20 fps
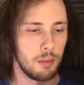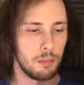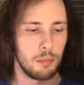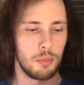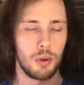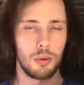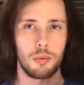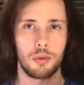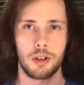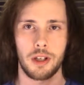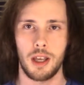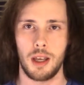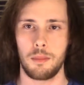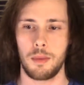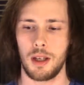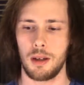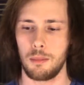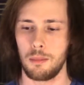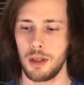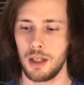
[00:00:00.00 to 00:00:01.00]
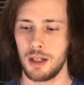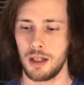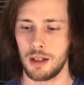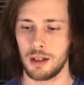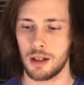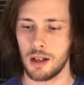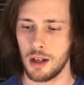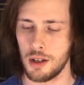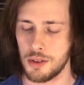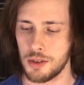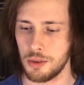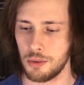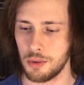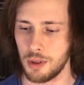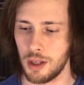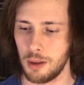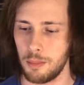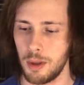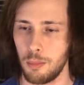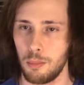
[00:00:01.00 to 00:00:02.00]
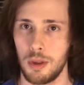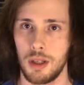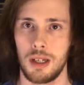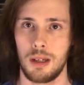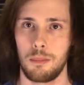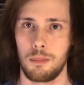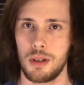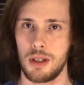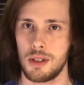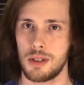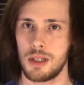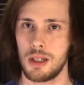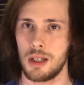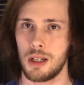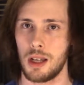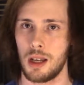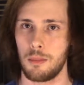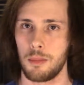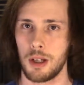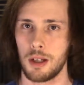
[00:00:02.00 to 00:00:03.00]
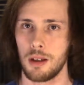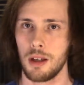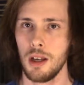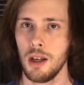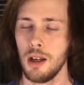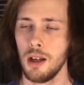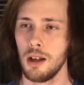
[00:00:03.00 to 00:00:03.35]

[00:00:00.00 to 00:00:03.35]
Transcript: mobile gaming meeting console gaming meeting PC gaming.